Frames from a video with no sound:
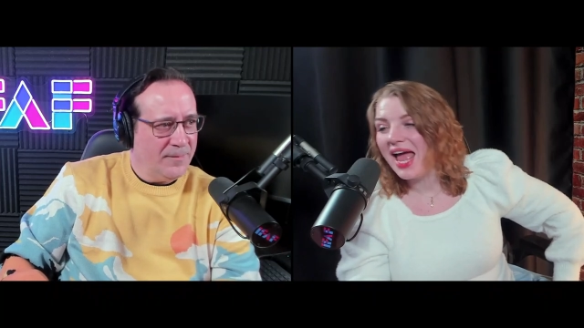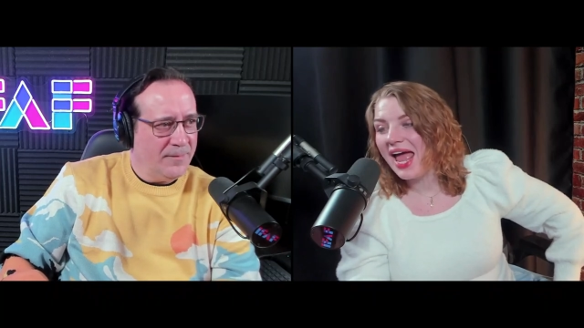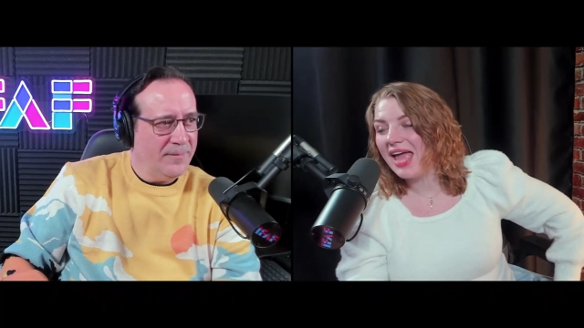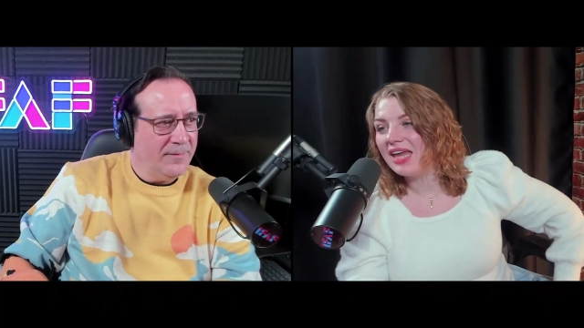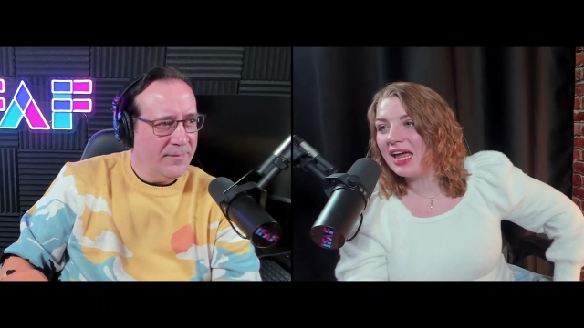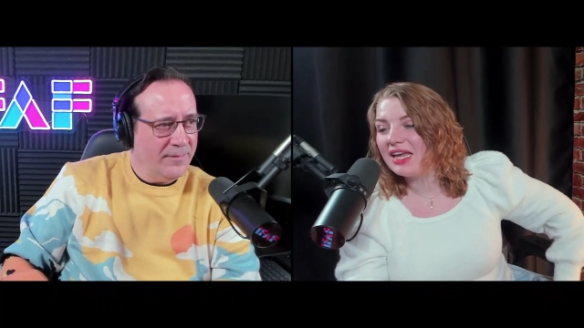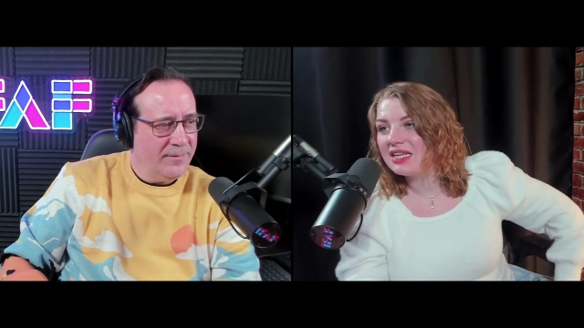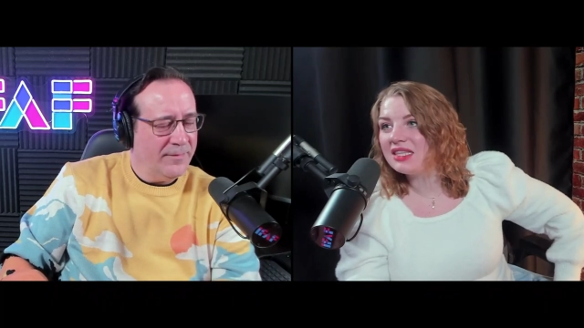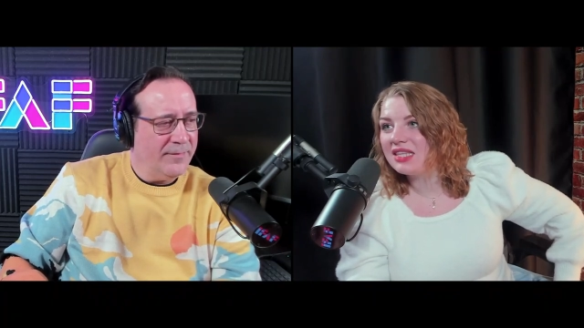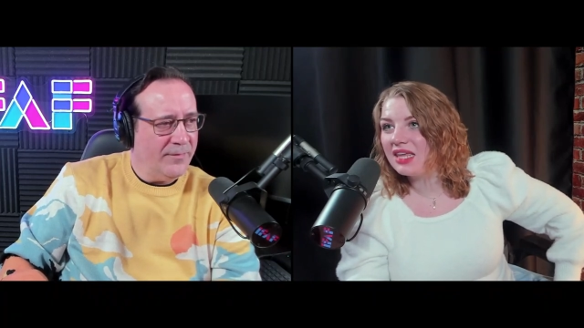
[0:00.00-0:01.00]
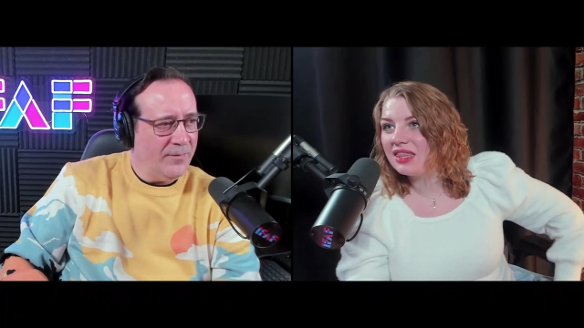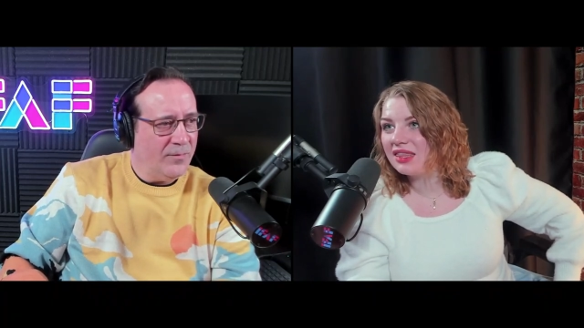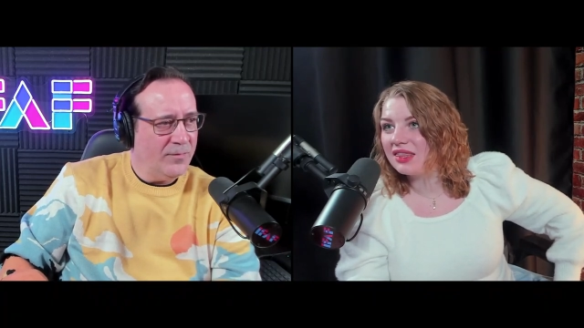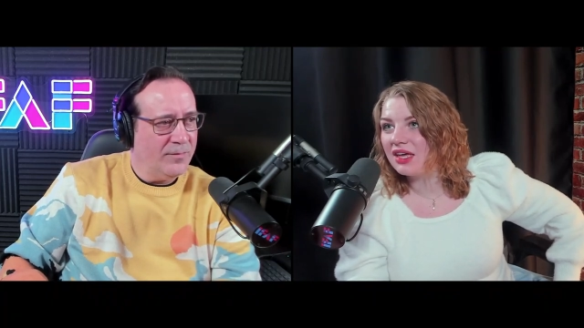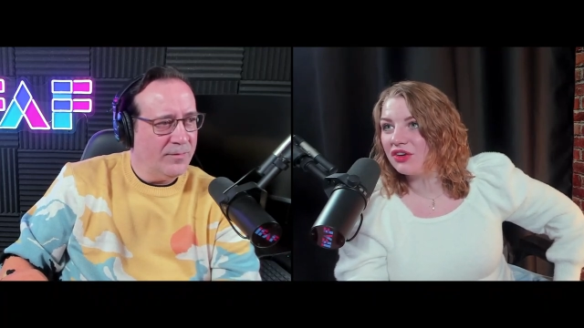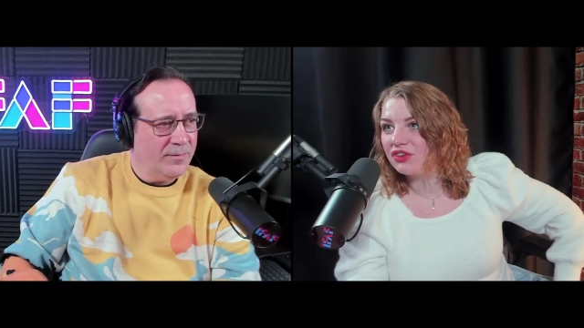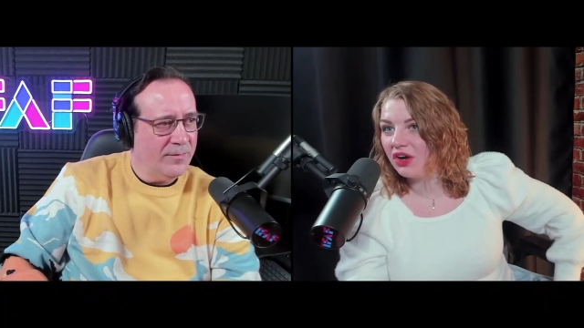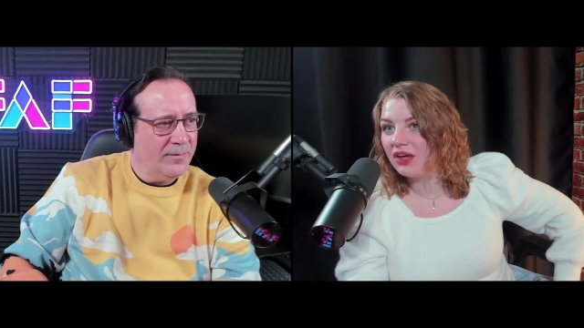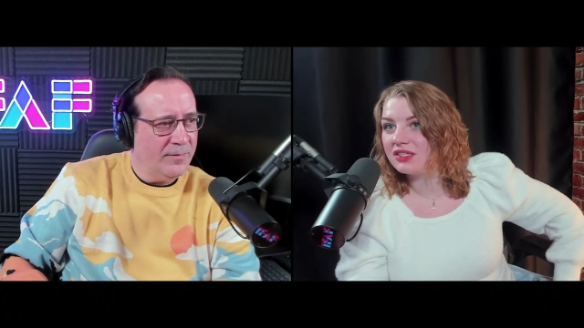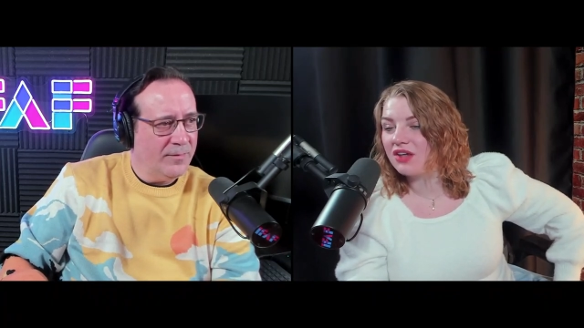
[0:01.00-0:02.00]
Speaker 1: And I didn't think that the
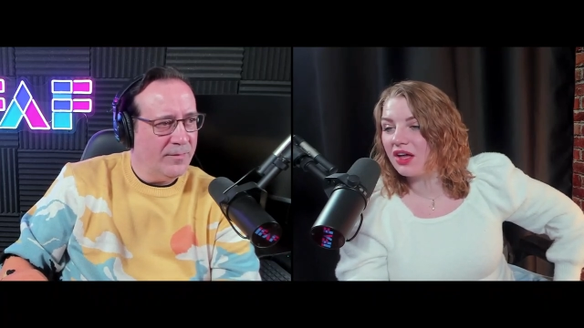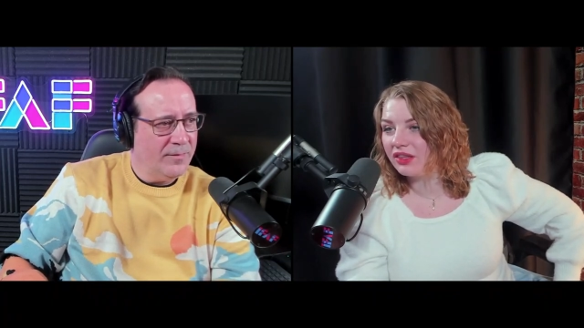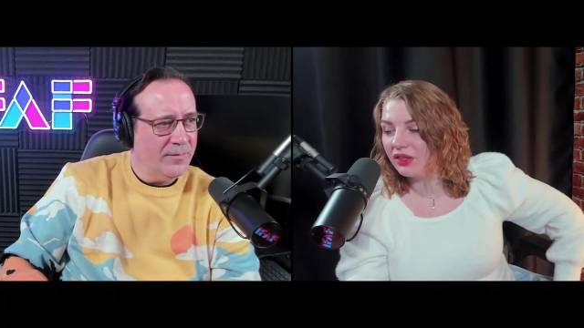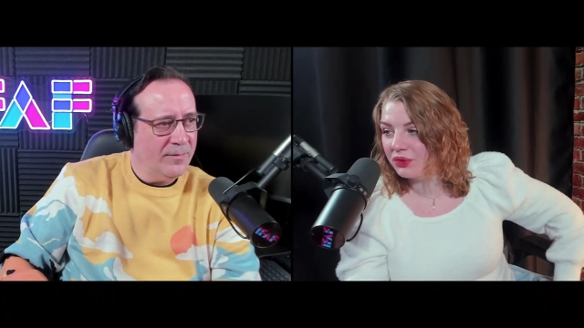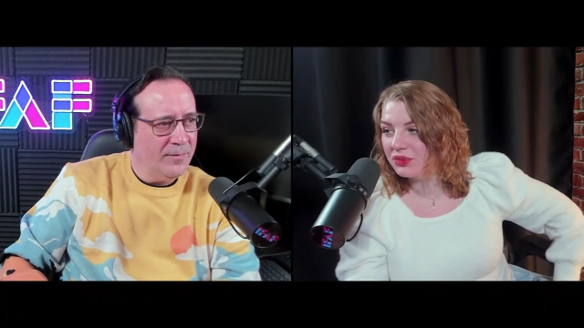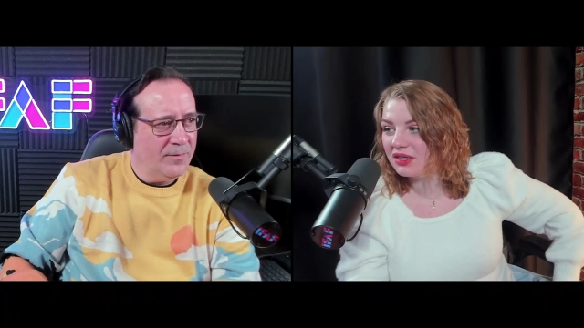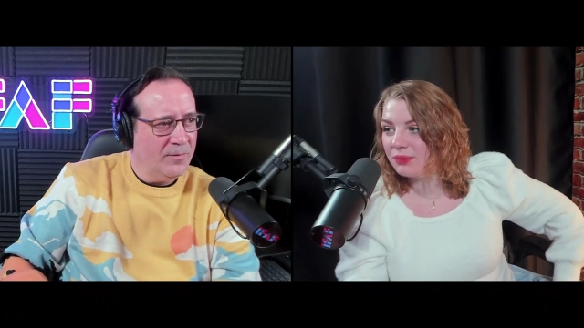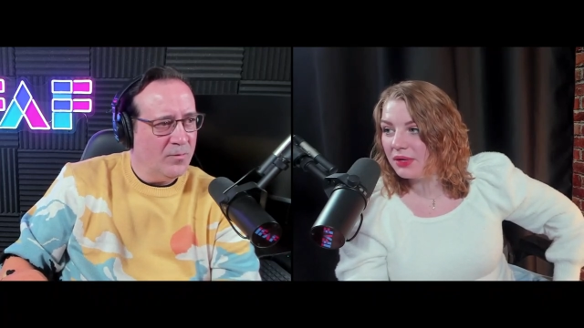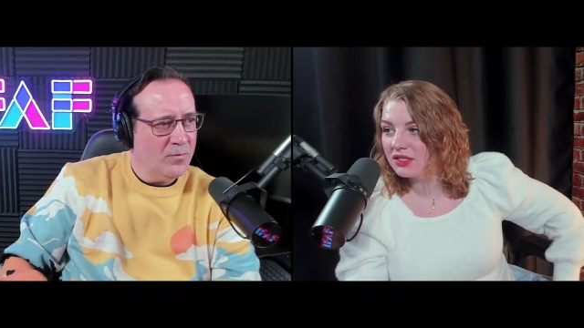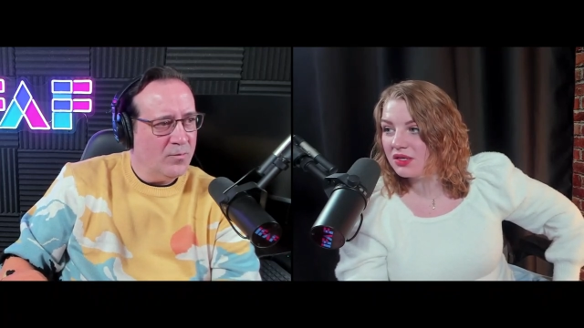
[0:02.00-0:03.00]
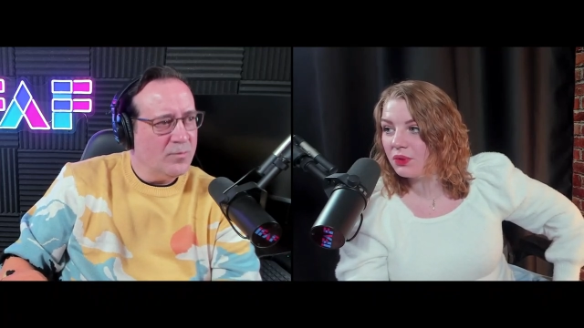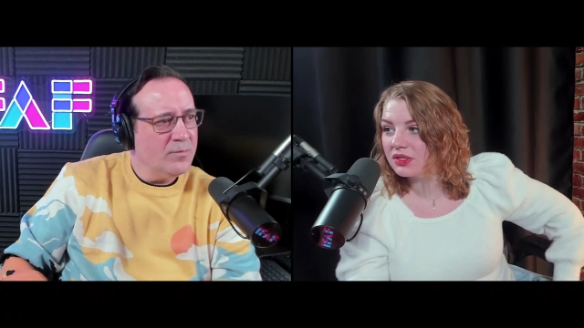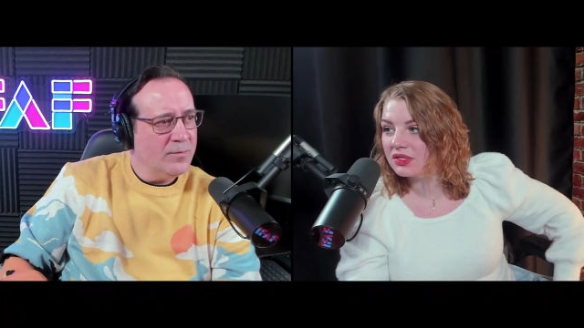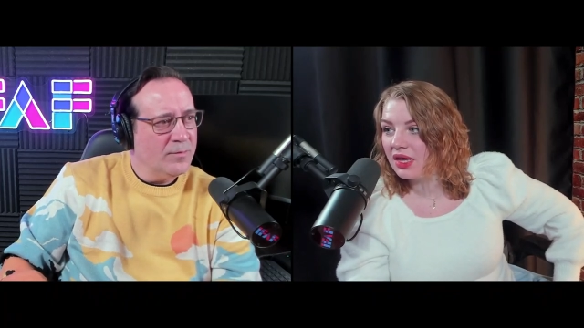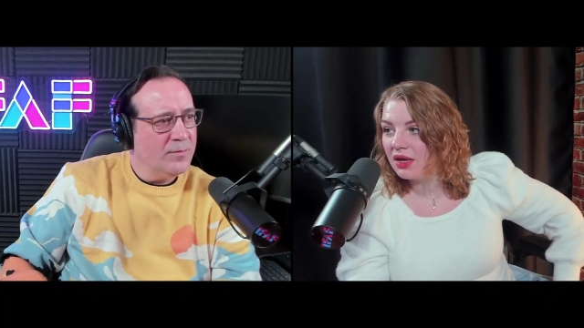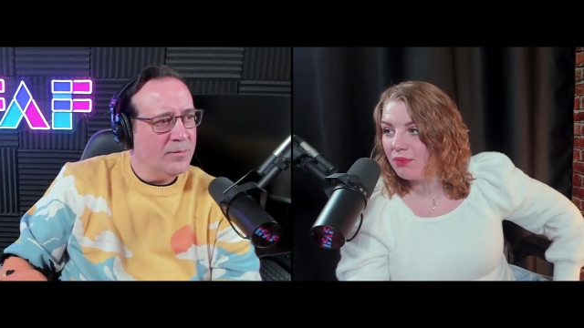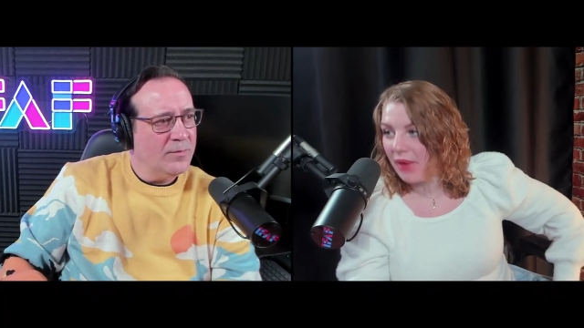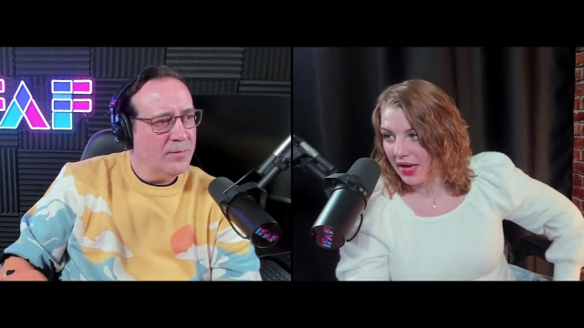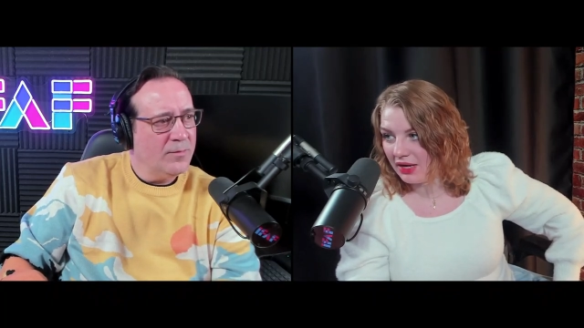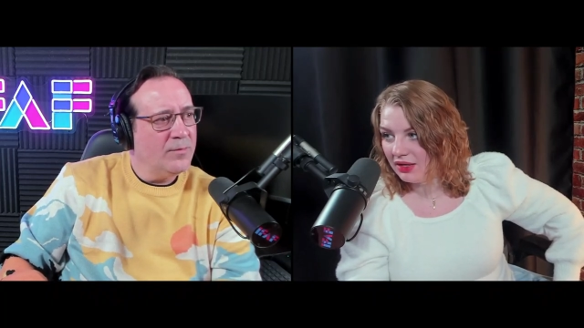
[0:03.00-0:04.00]
crust on the Lucy's pizza was bad.